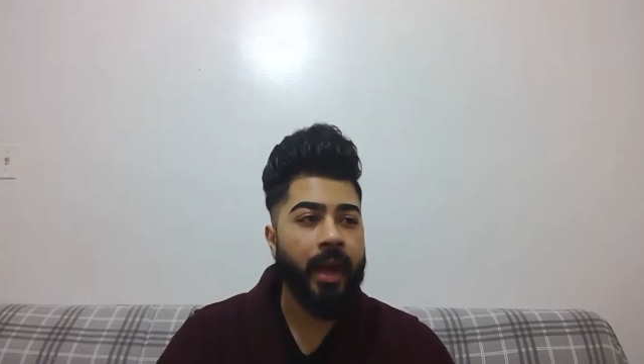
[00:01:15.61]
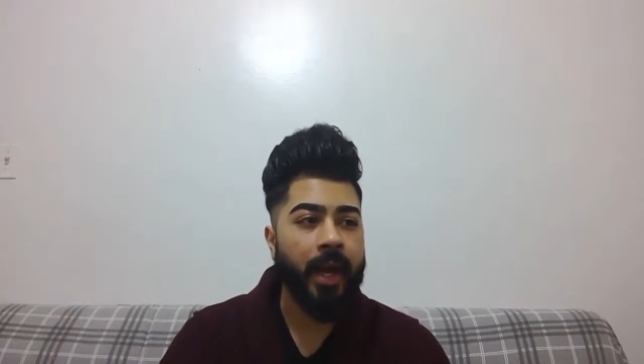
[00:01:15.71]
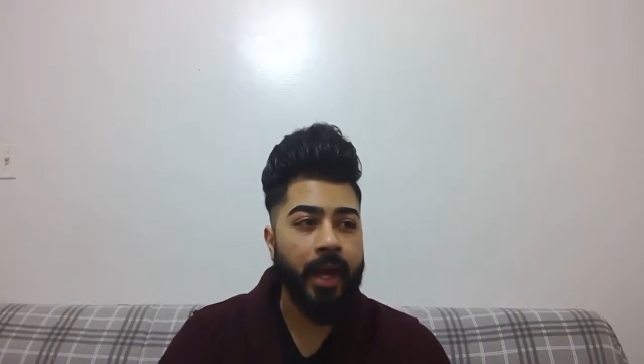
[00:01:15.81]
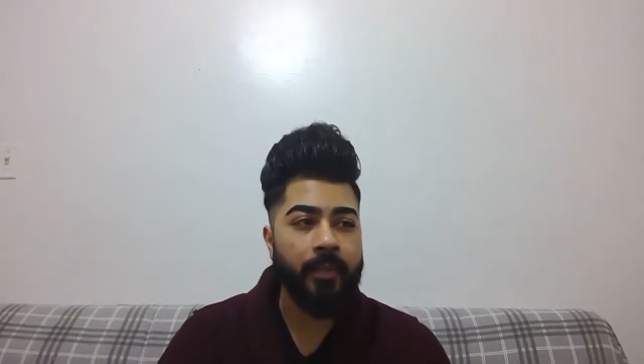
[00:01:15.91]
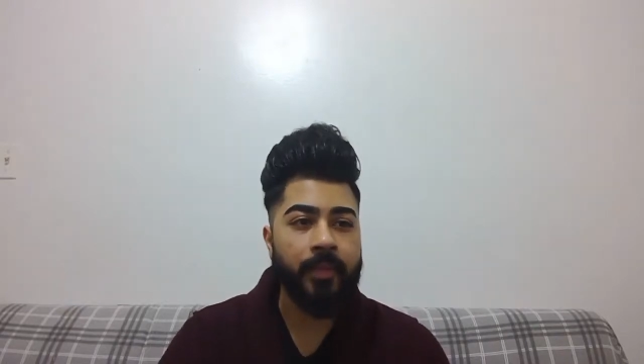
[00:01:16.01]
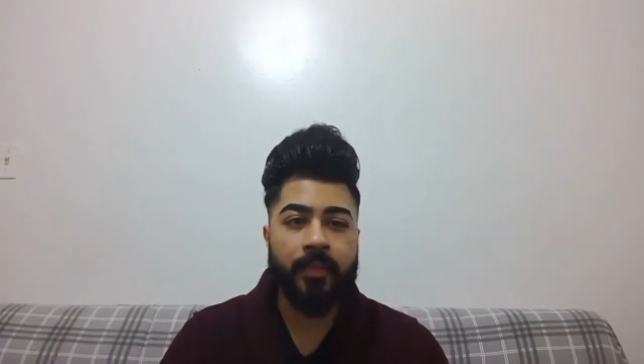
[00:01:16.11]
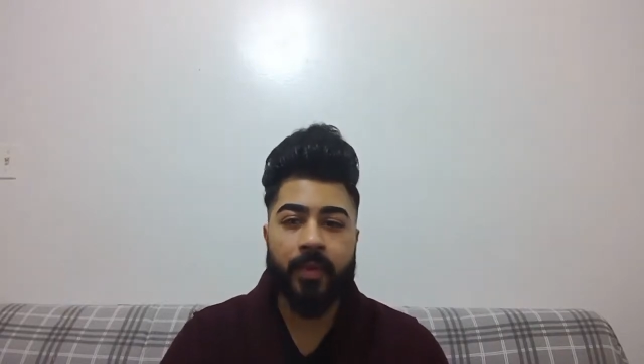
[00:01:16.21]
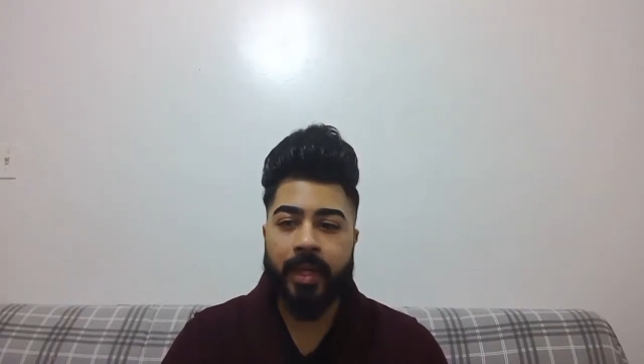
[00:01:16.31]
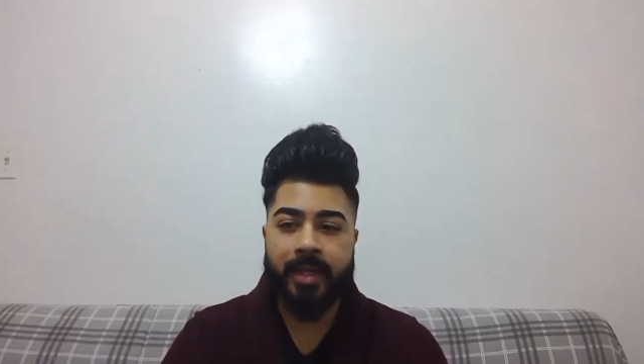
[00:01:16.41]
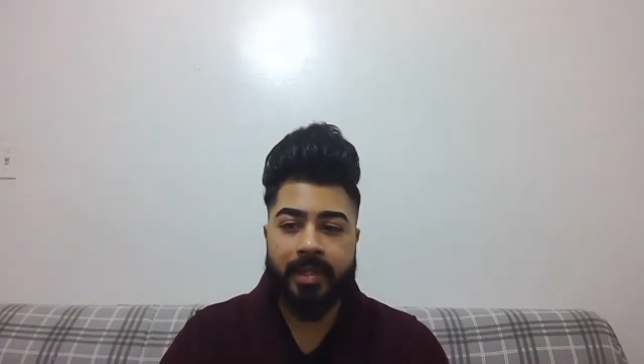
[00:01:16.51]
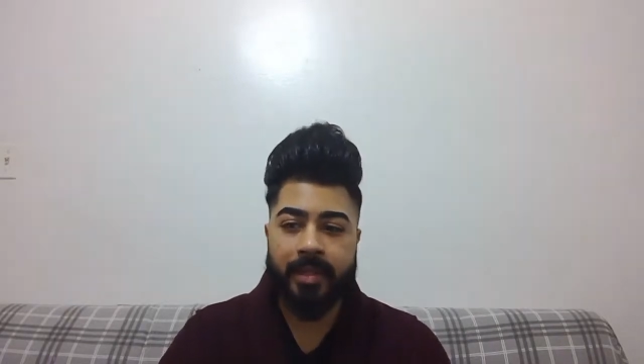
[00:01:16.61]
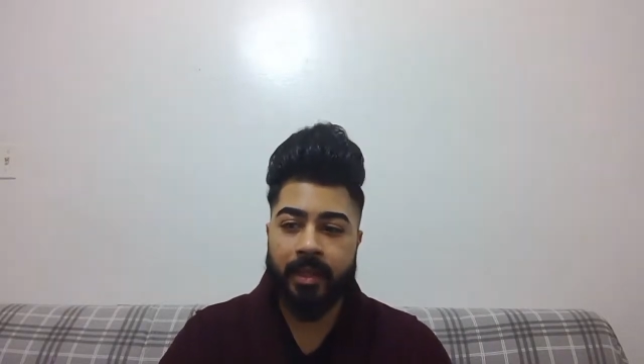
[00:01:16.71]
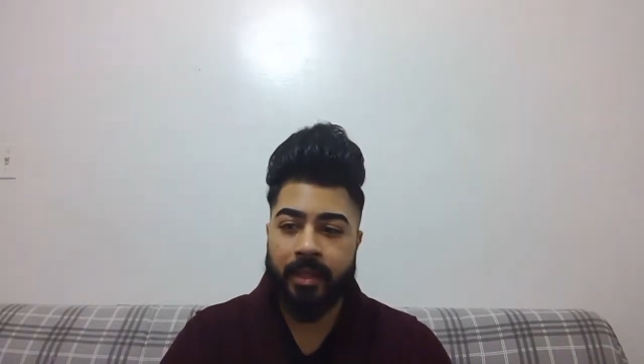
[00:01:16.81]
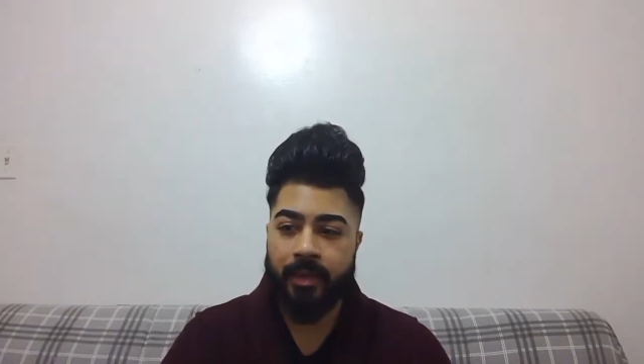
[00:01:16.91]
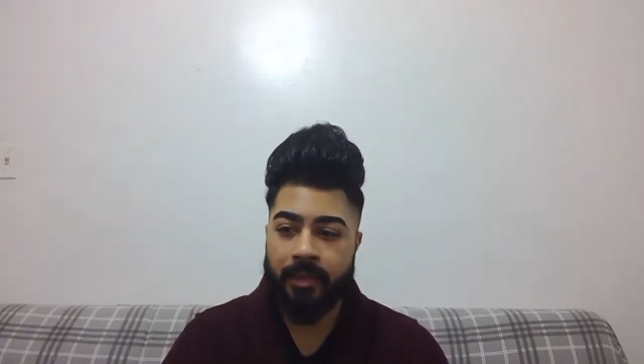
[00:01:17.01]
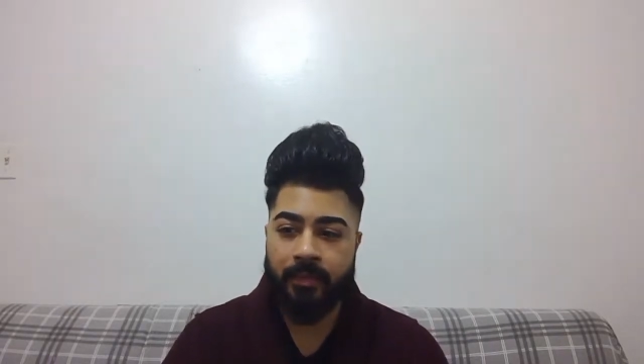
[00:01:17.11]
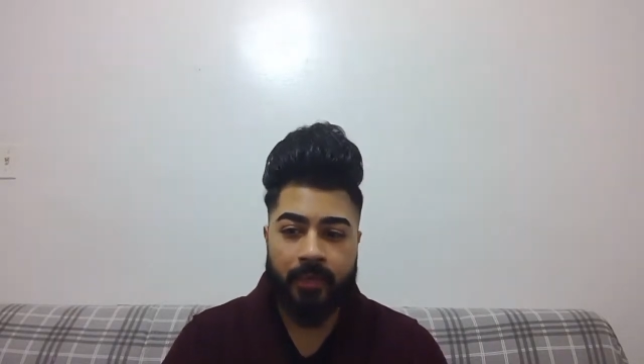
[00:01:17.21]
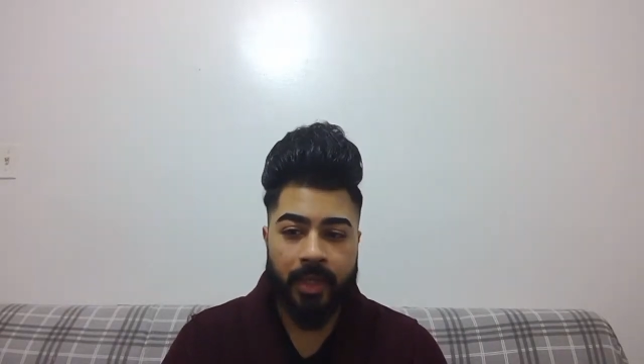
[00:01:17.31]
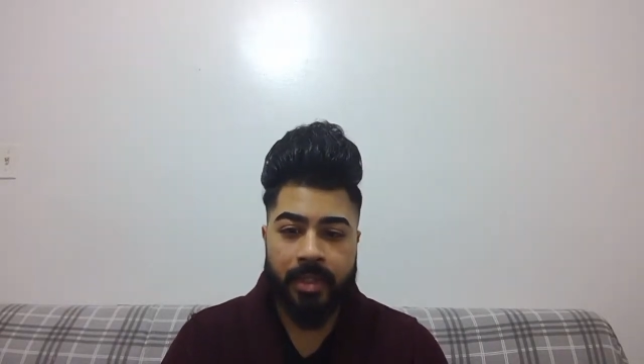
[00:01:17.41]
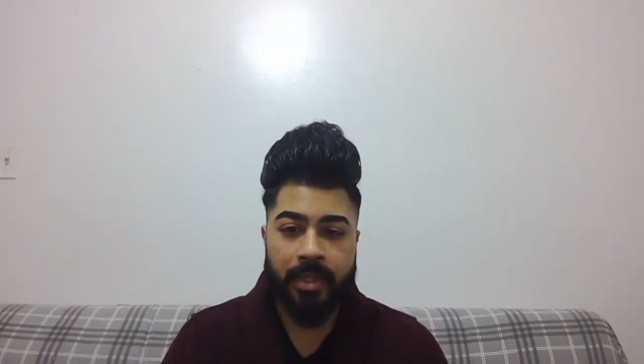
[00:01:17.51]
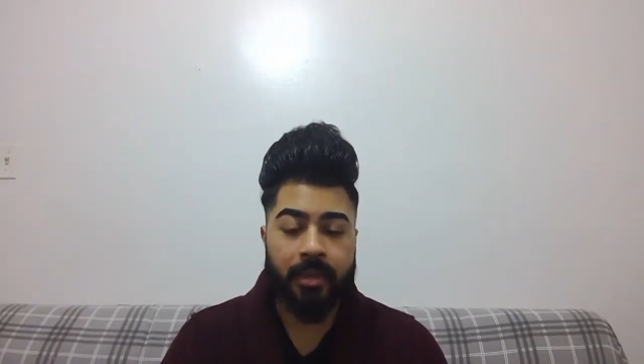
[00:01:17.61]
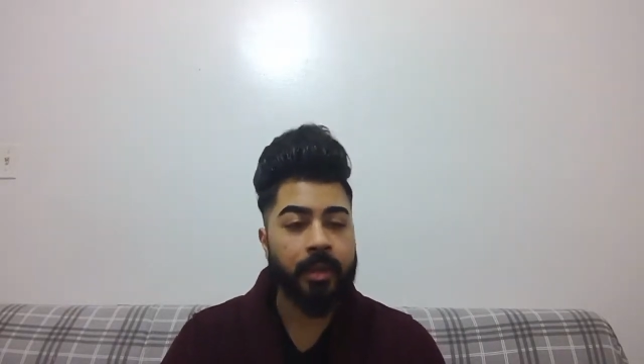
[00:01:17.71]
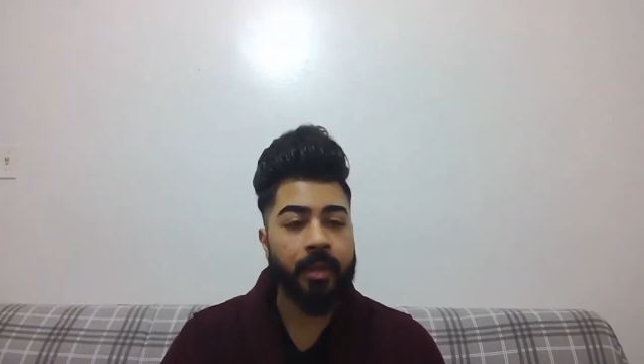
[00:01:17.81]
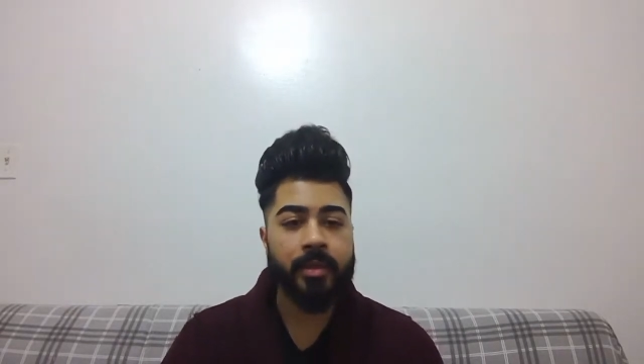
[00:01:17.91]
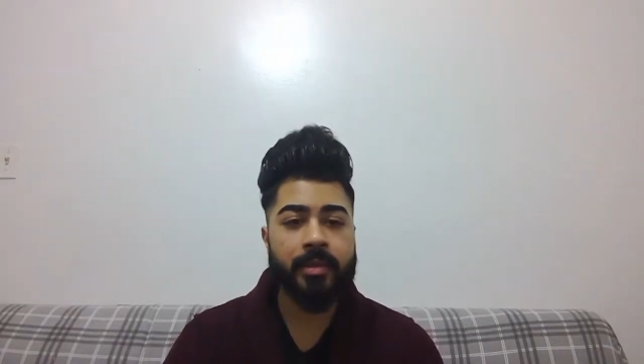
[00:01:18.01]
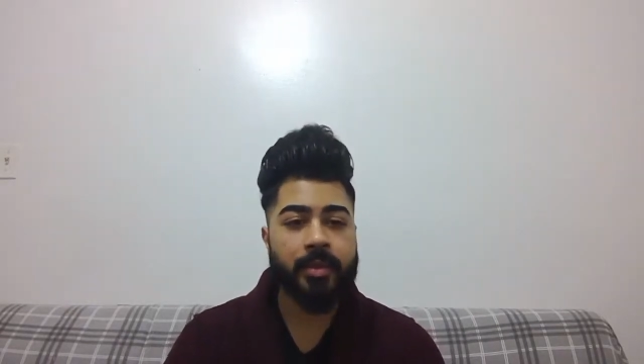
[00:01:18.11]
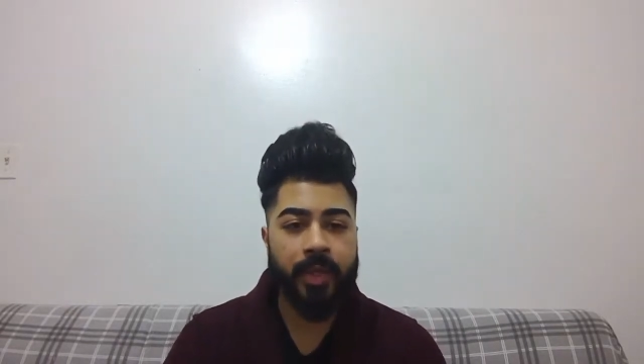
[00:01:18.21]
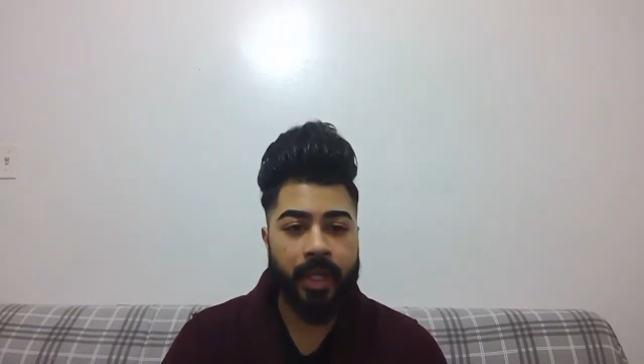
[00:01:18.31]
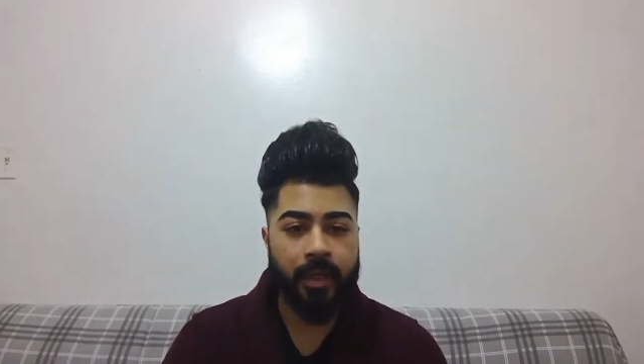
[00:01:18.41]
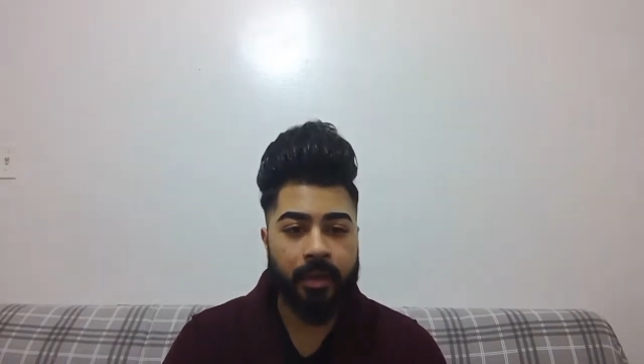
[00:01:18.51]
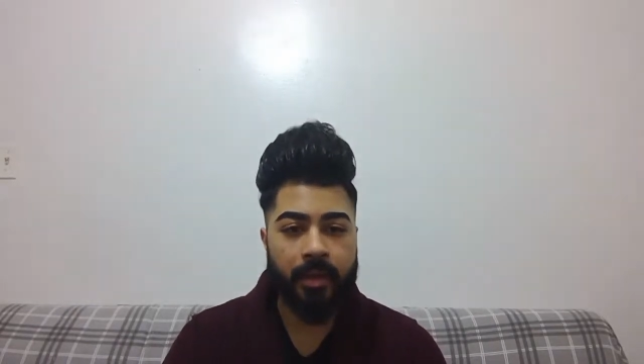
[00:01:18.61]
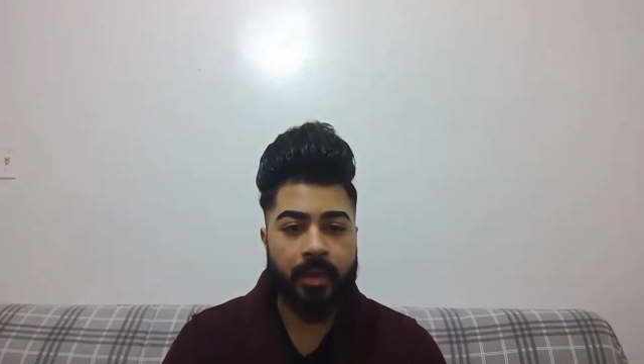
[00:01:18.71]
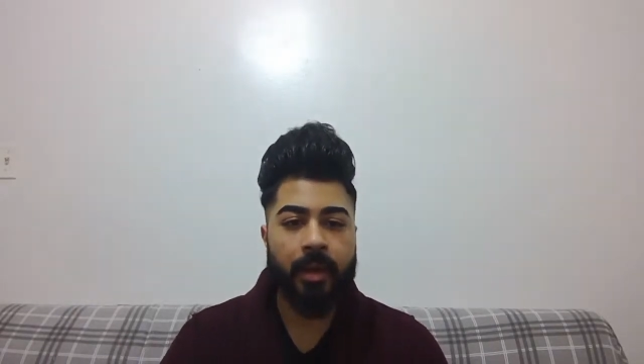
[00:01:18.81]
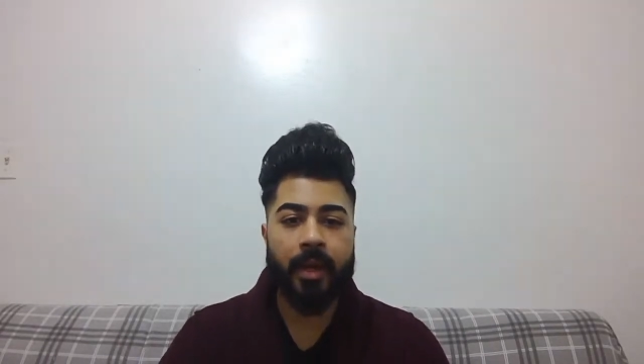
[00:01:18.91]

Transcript: I worked as a volunteer naloxone trainer.